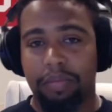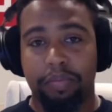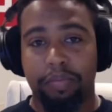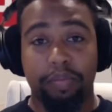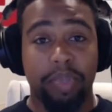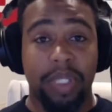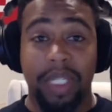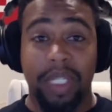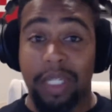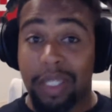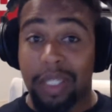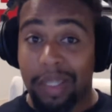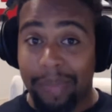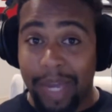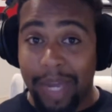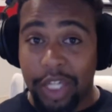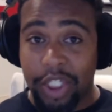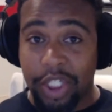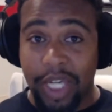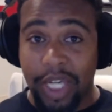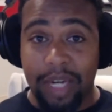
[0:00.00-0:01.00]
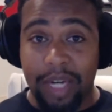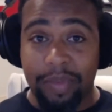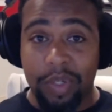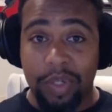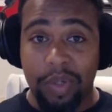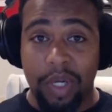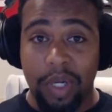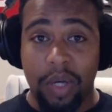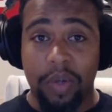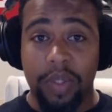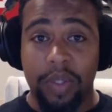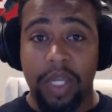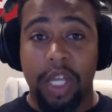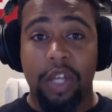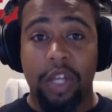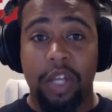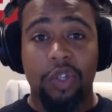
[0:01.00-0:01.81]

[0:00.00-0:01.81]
potentially magic items, who knows,